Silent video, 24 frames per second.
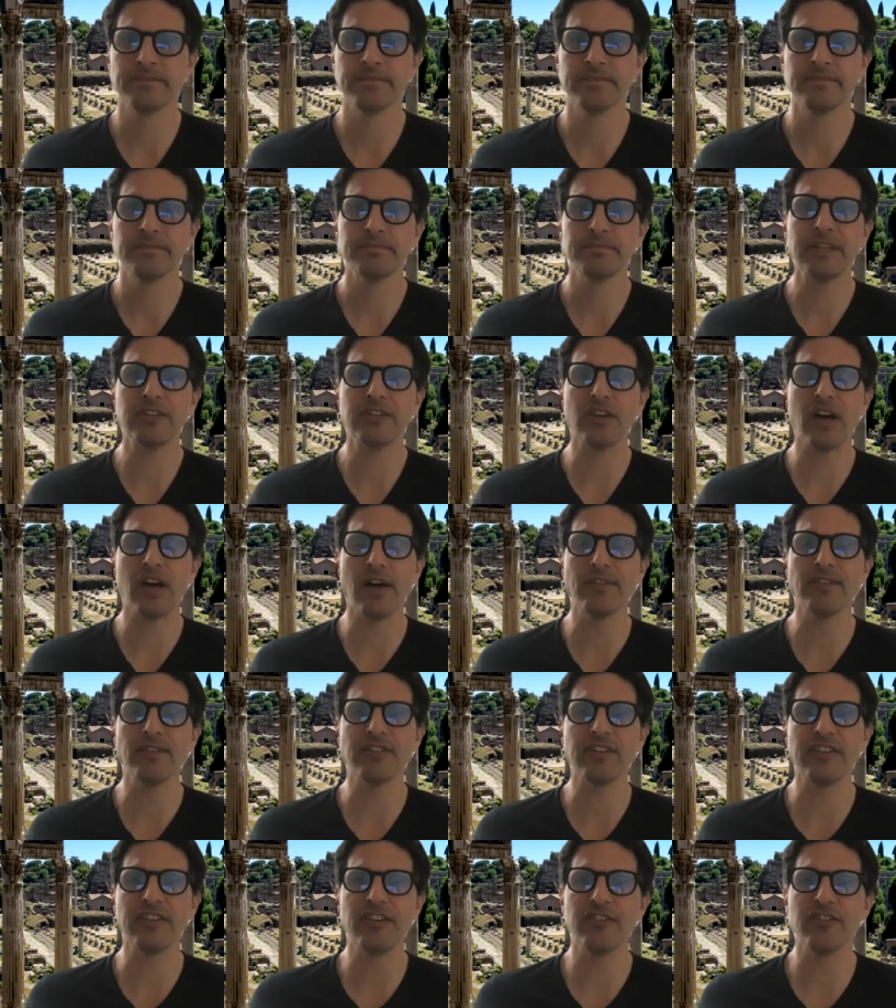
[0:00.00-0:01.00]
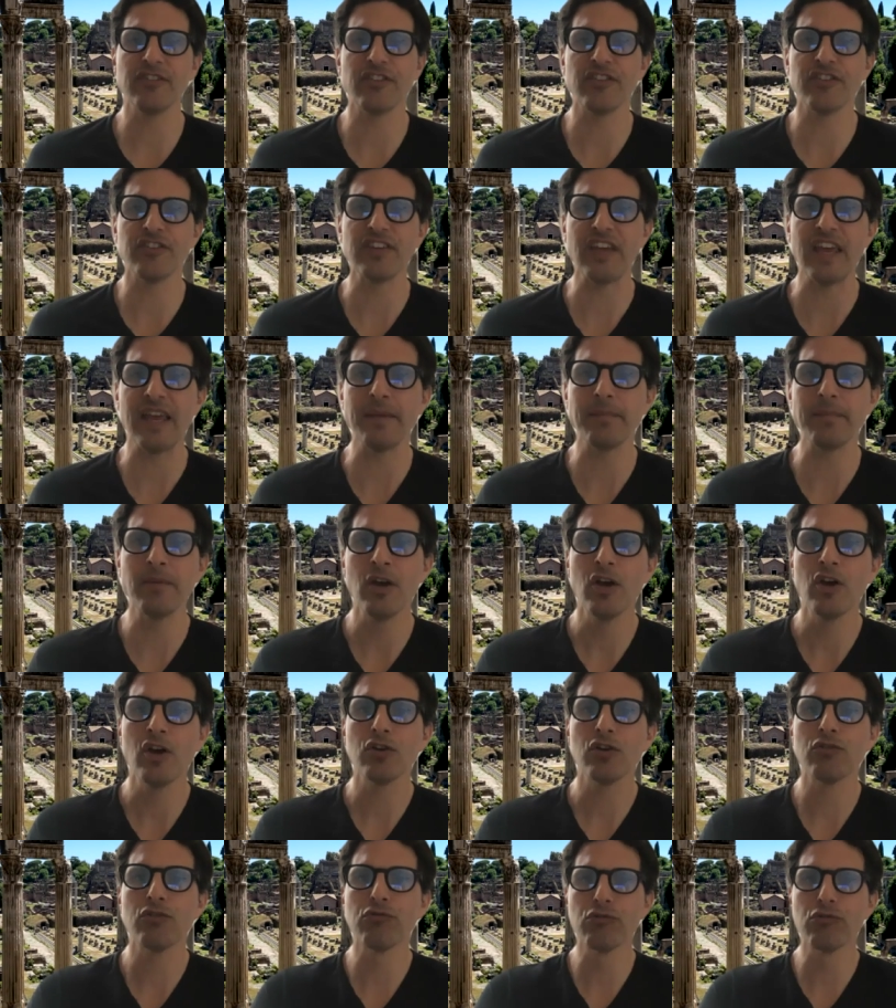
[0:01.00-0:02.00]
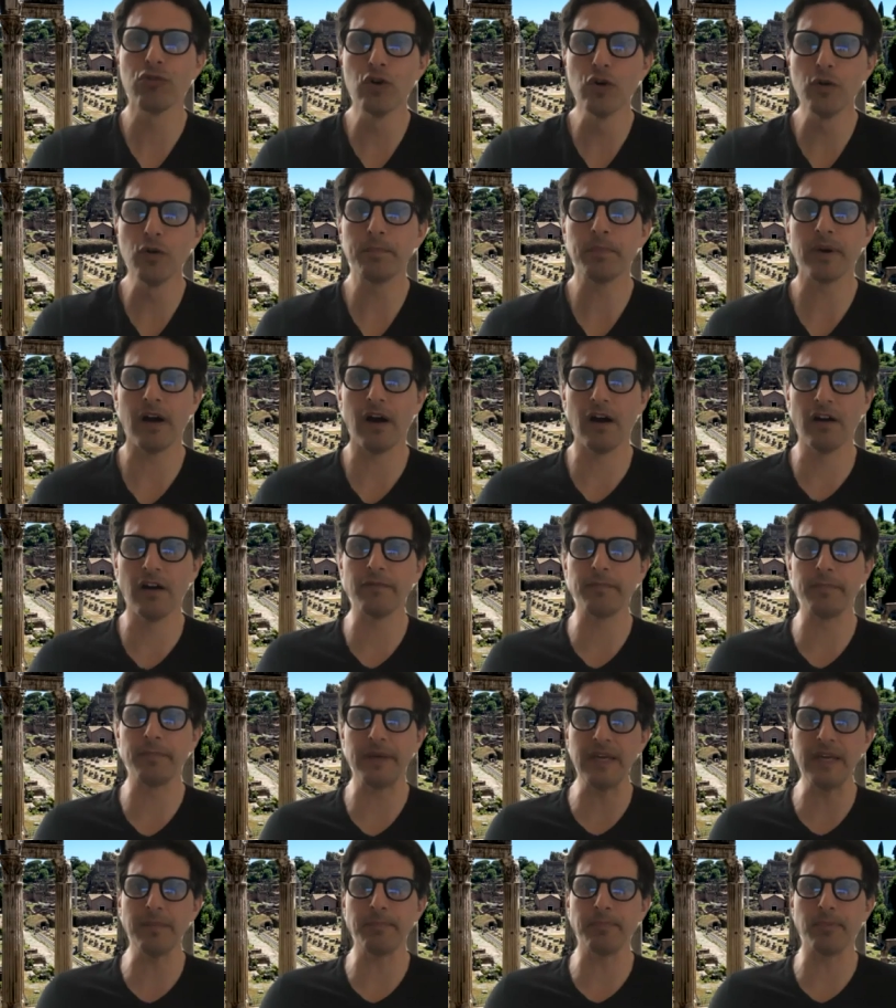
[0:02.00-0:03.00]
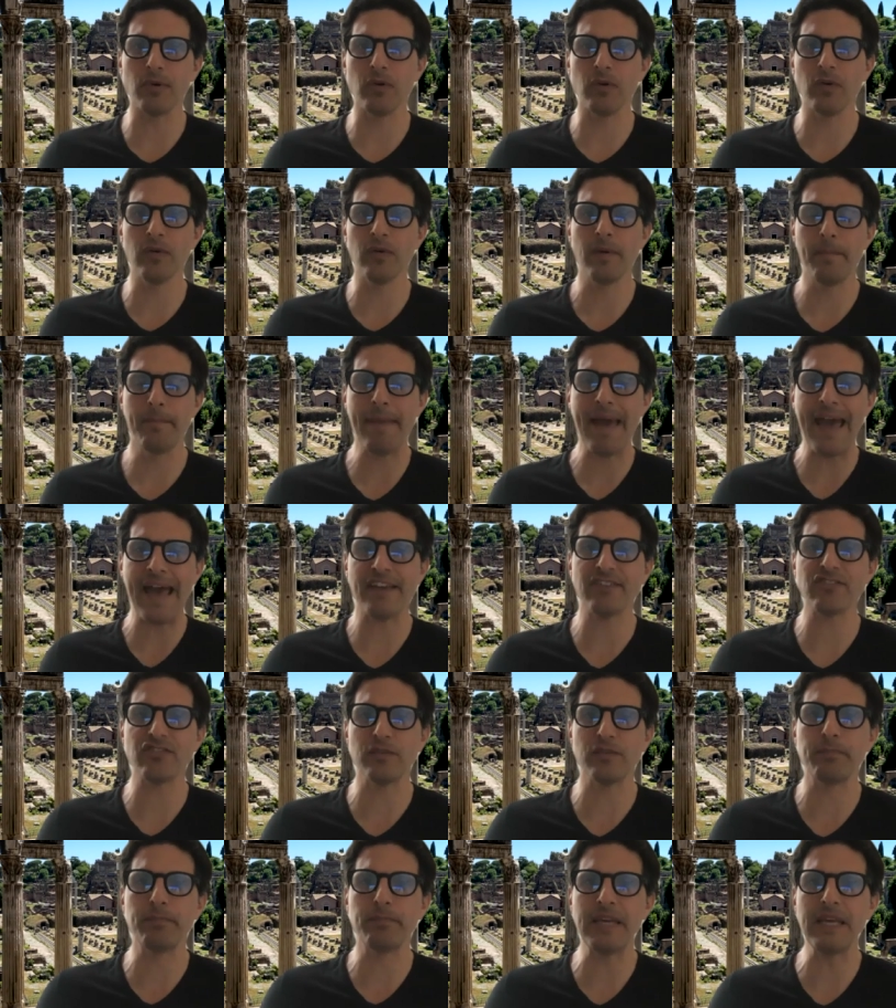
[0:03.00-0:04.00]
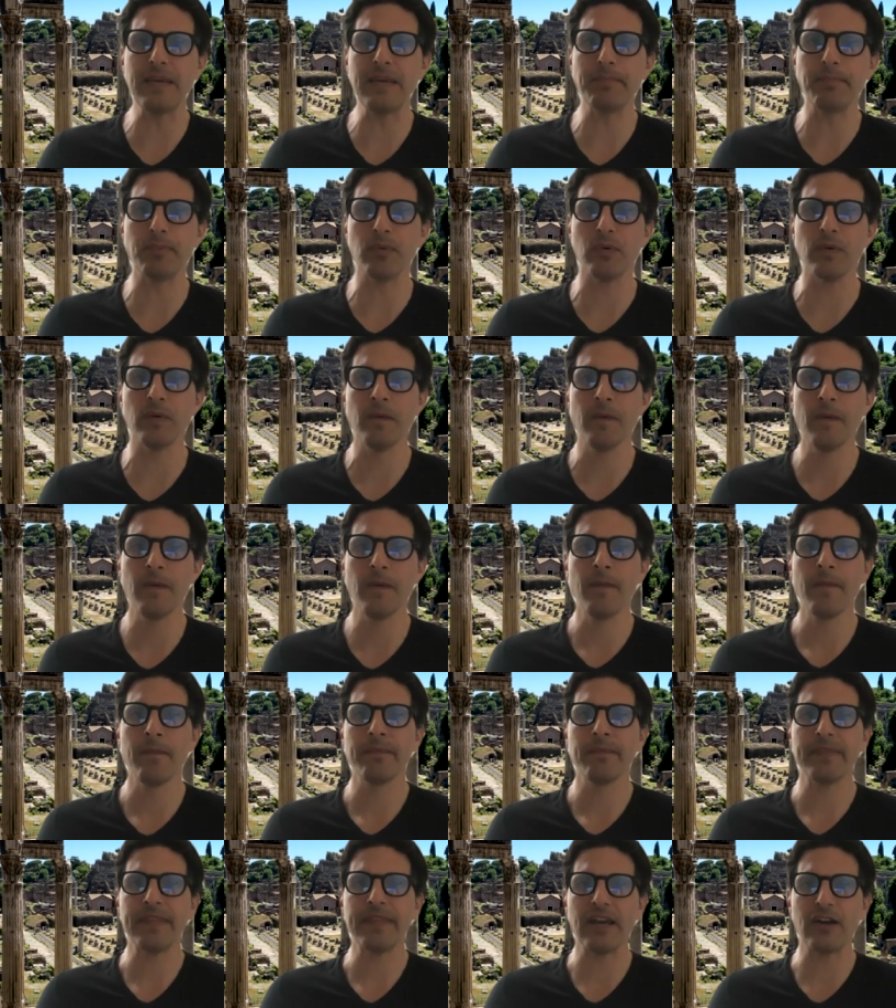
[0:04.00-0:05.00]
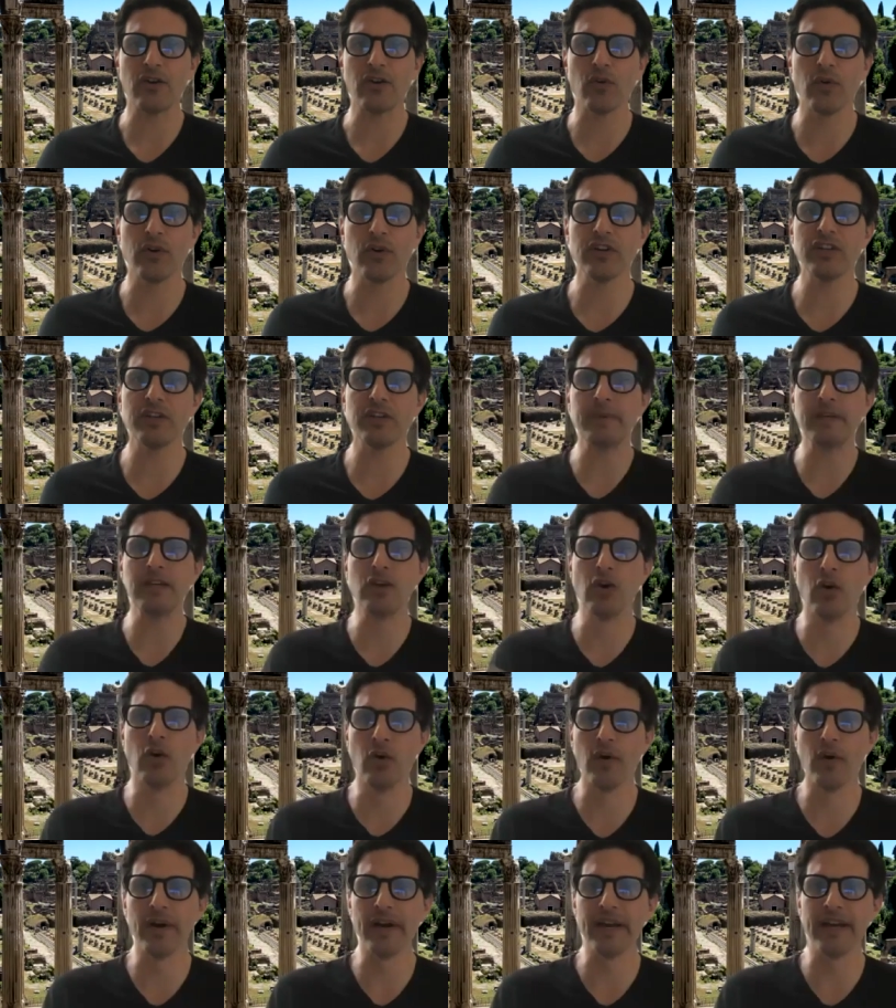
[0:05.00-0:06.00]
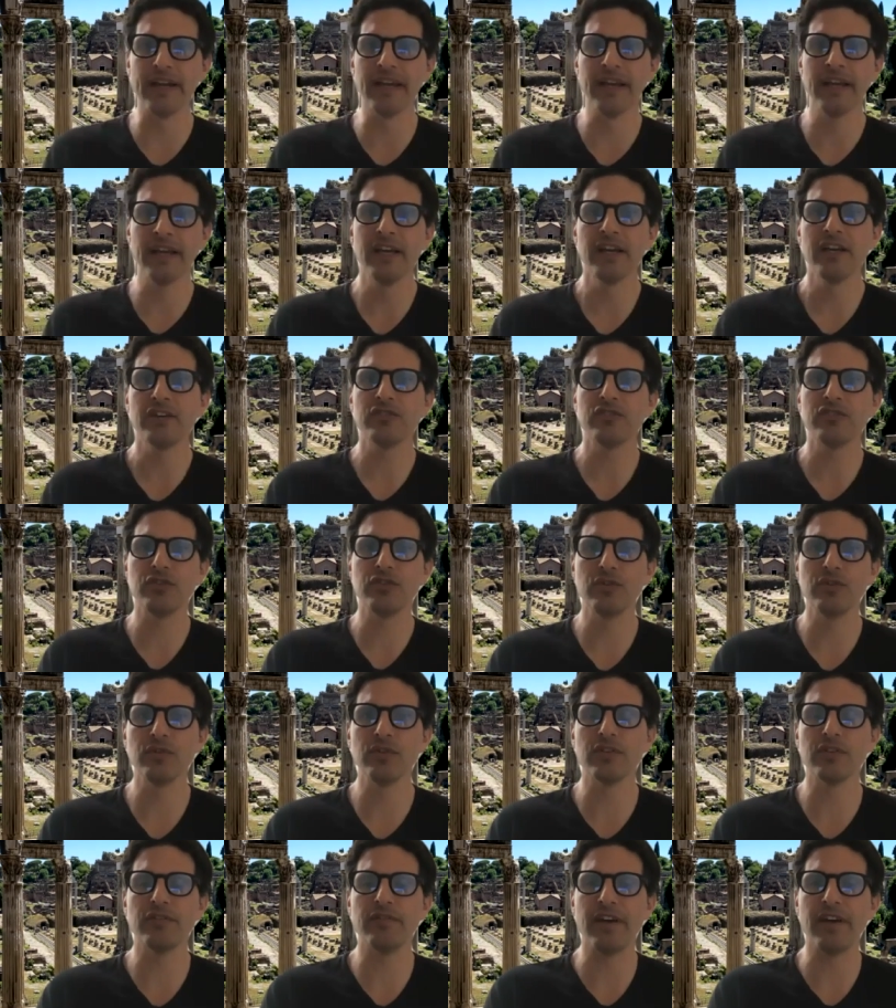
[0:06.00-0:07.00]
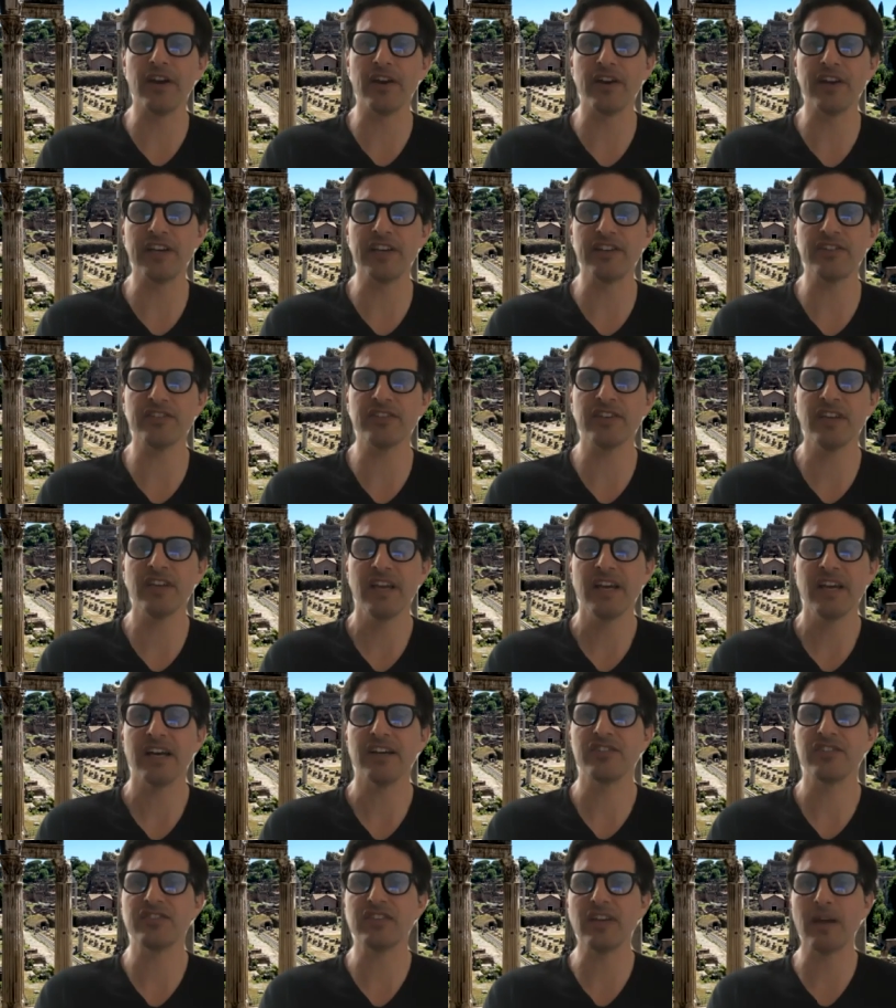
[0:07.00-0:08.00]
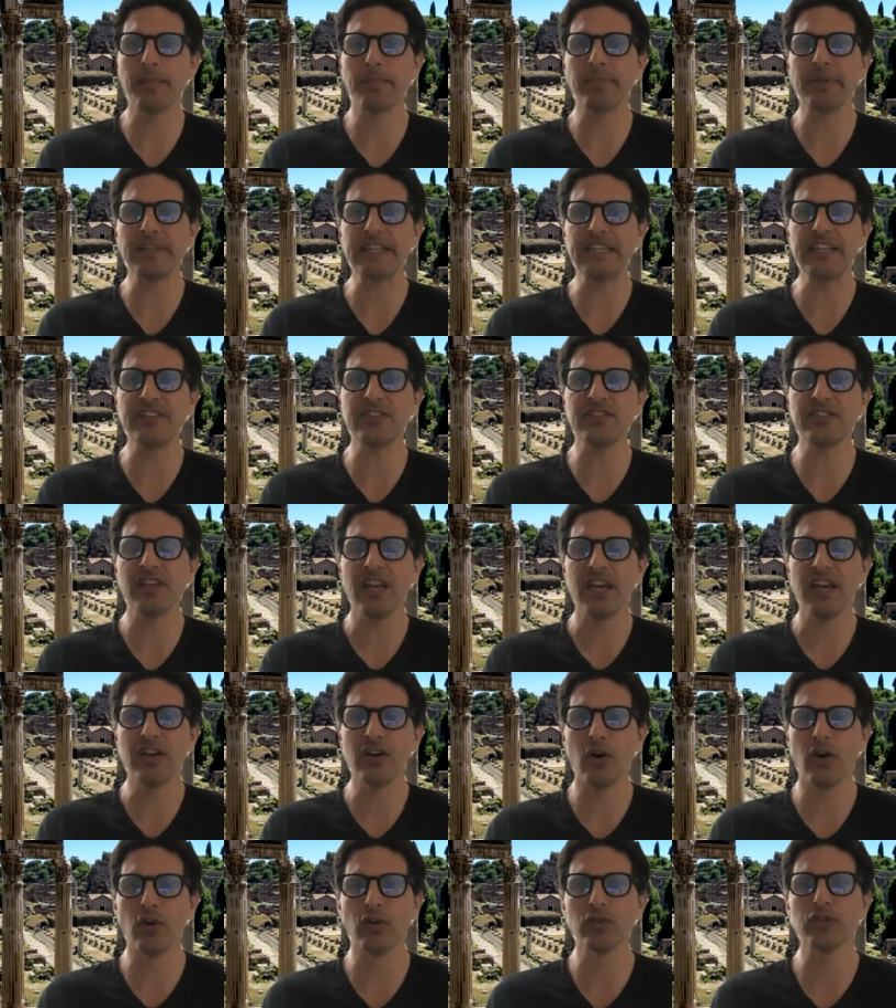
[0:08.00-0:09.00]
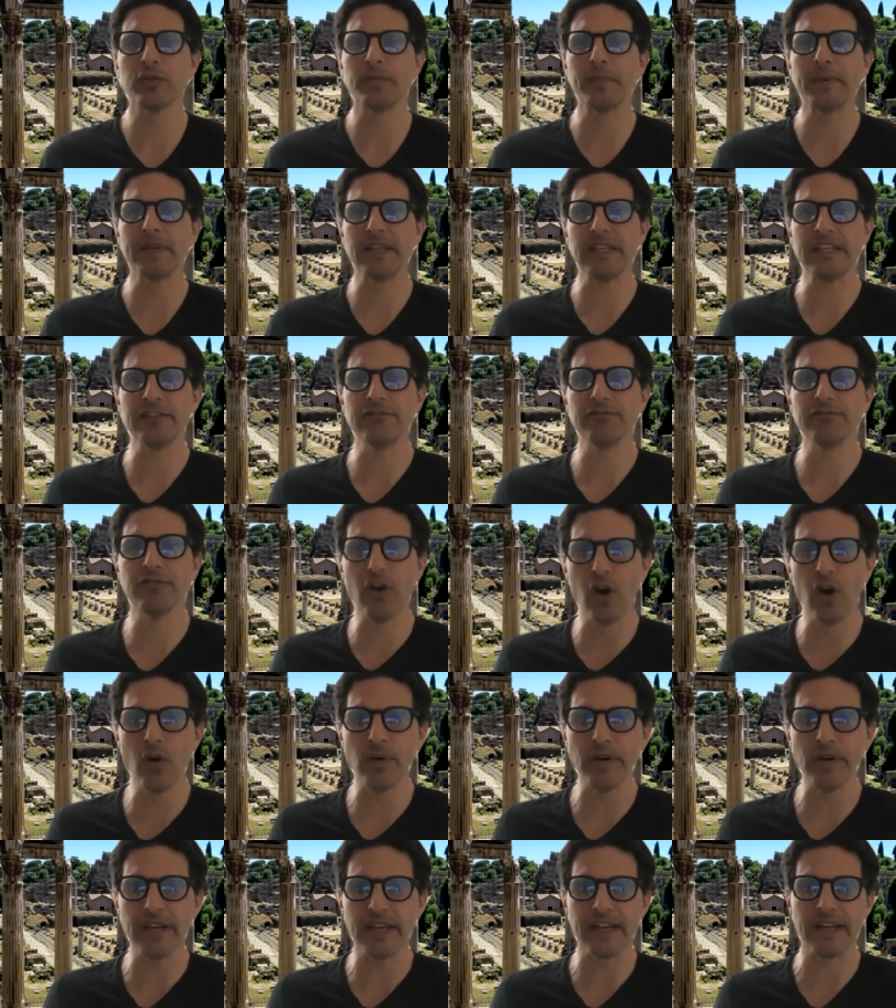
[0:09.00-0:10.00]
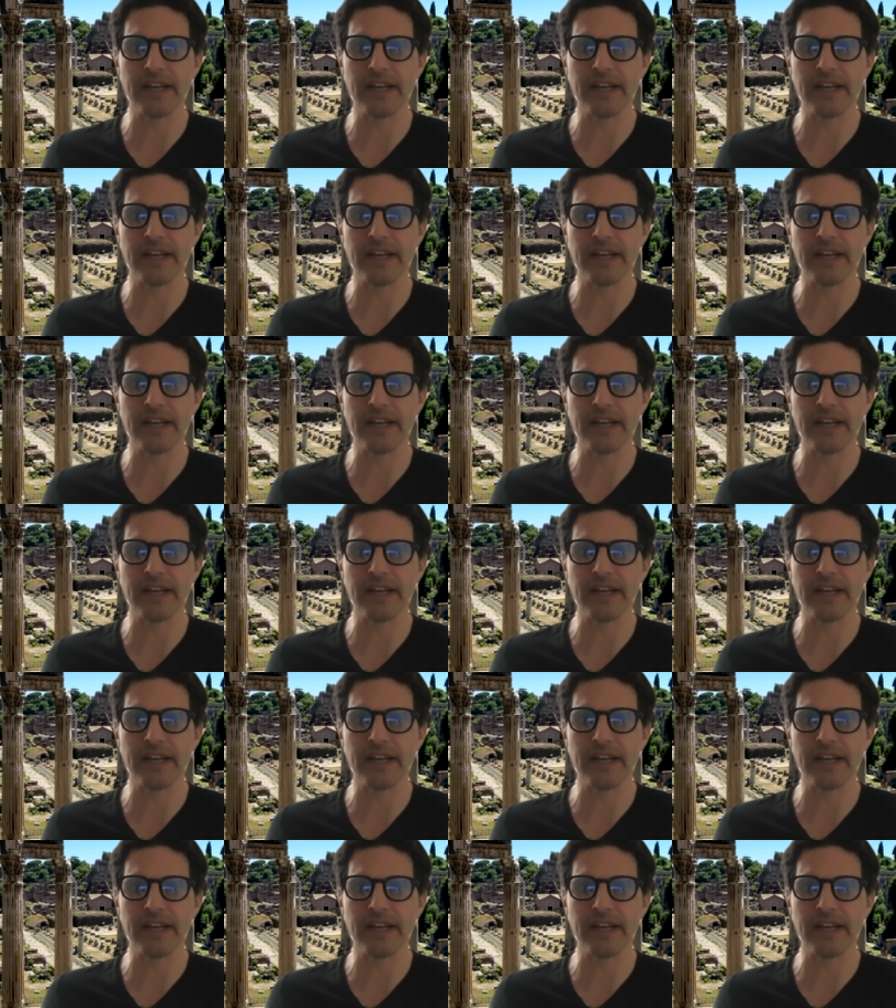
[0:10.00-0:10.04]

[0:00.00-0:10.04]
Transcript: Because obviously these are the same group of people, massive people, that are going to be going to the various assemblies and ultimately voting